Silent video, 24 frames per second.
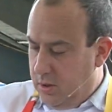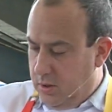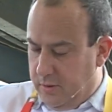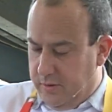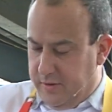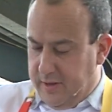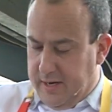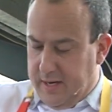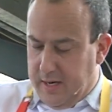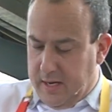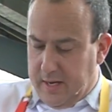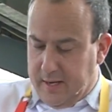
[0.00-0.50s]

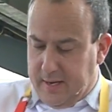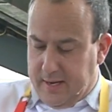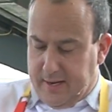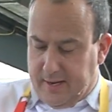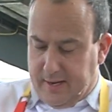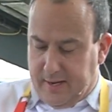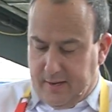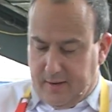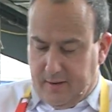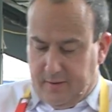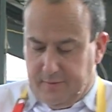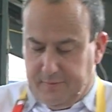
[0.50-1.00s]
Then I
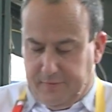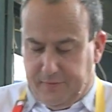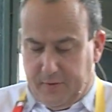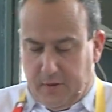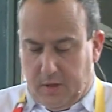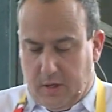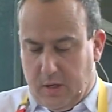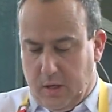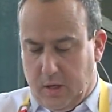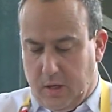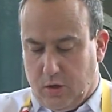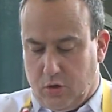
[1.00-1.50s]
have
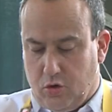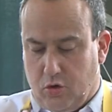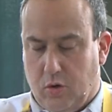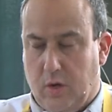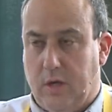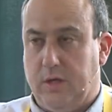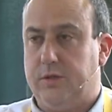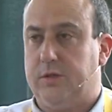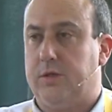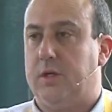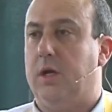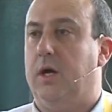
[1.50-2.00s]

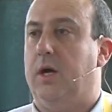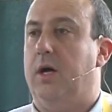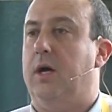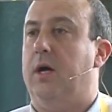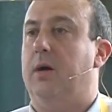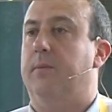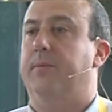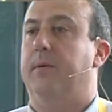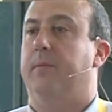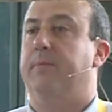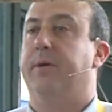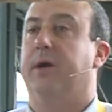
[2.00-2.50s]
crushed
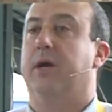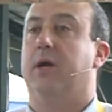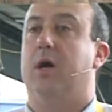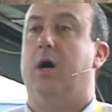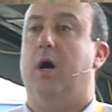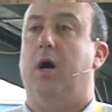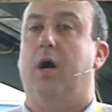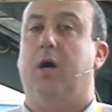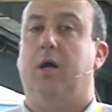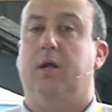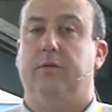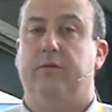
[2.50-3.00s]
up
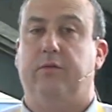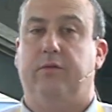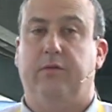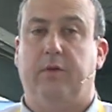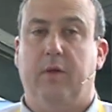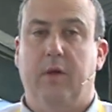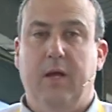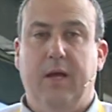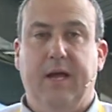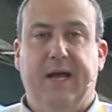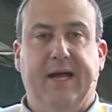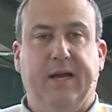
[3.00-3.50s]
pecans
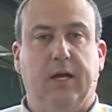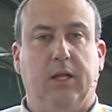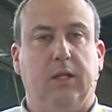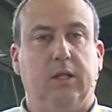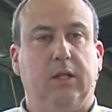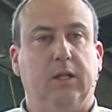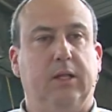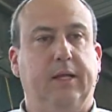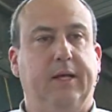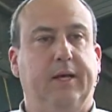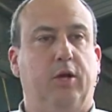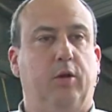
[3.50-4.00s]
and a
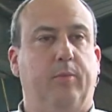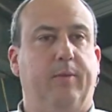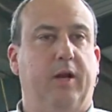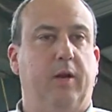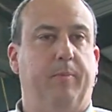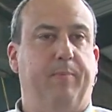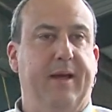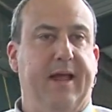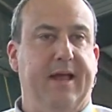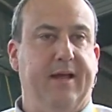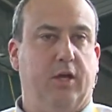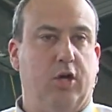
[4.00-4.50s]
little bit
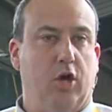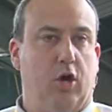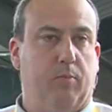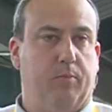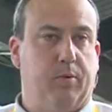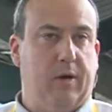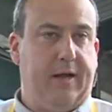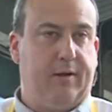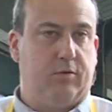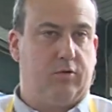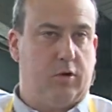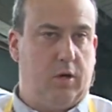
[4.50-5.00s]
of panko
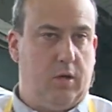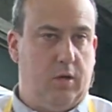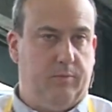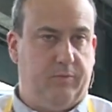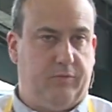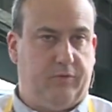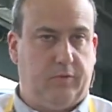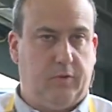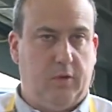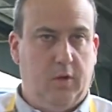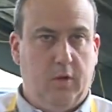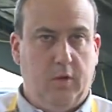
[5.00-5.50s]

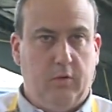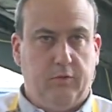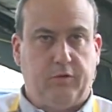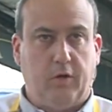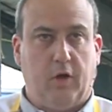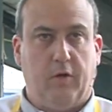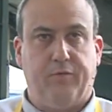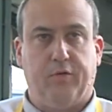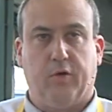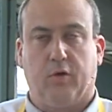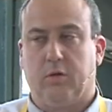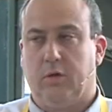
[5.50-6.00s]
breadcrumbs. So
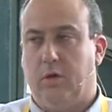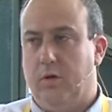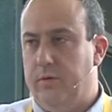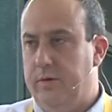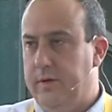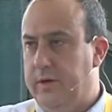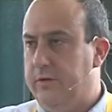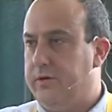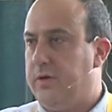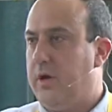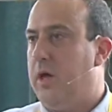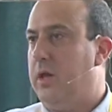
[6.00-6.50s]
if you're gluten
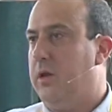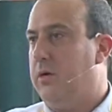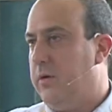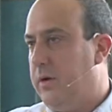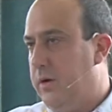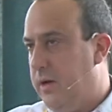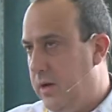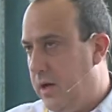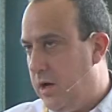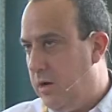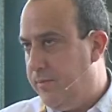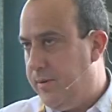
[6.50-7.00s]

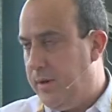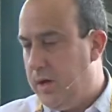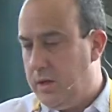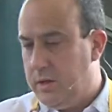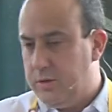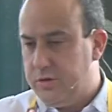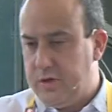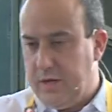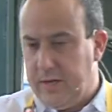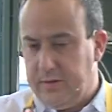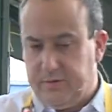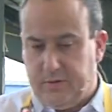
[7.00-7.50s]
intolerant, I'll
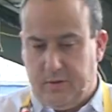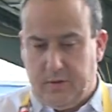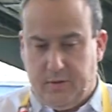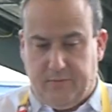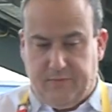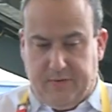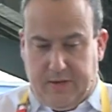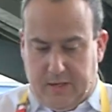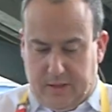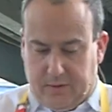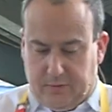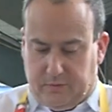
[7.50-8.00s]
apologize in
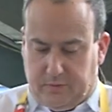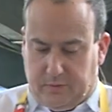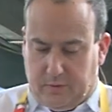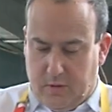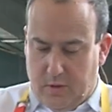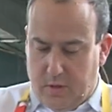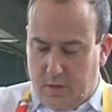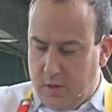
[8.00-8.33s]
advance.